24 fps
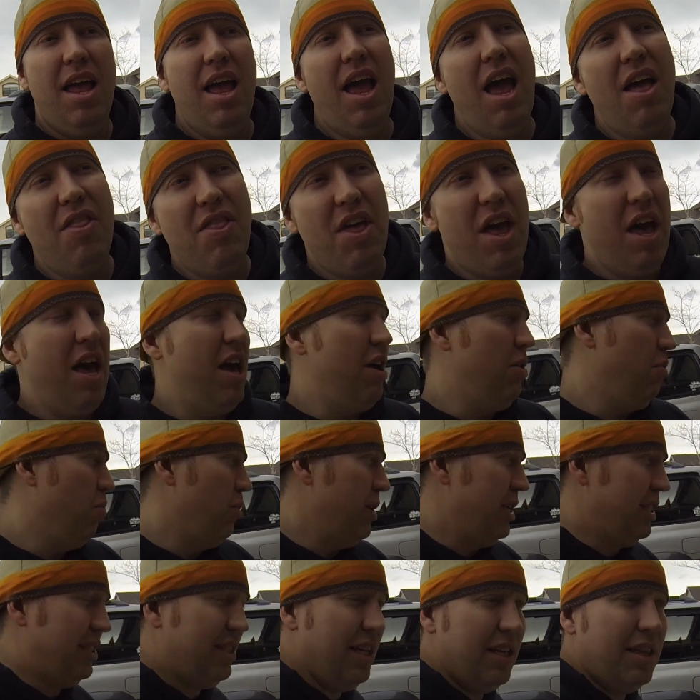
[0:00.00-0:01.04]
and then
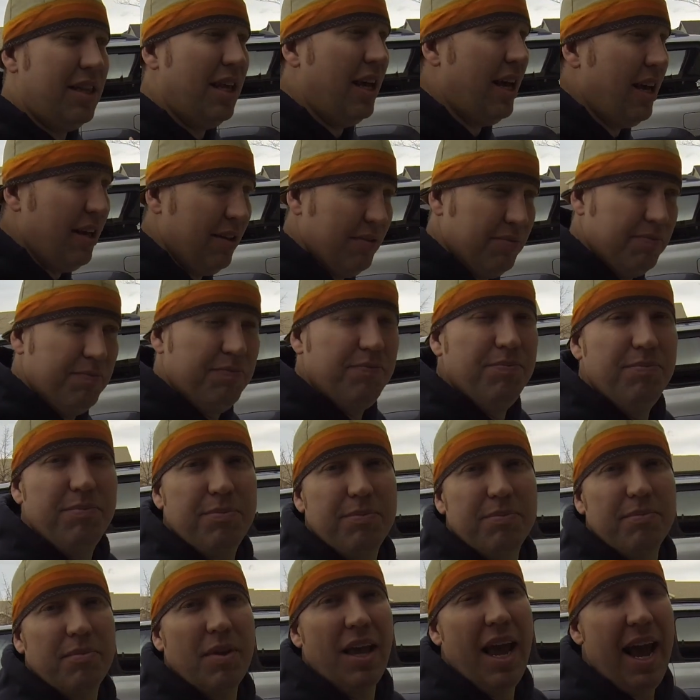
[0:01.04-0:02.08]
we did the
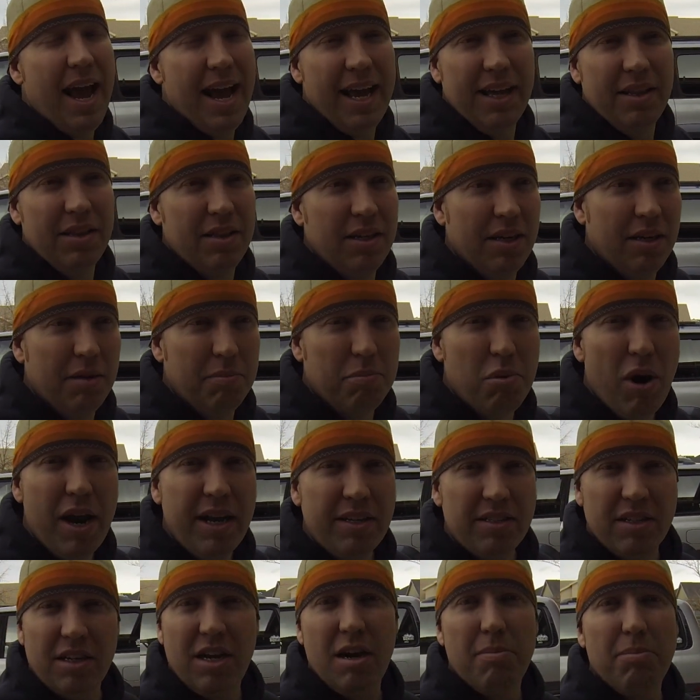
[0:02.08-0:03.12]

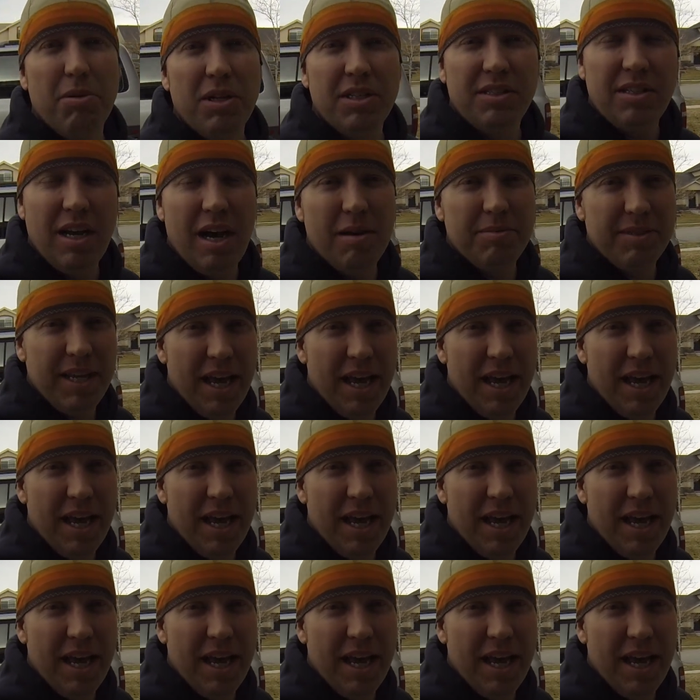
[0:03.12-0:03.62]
brakes a couple of times,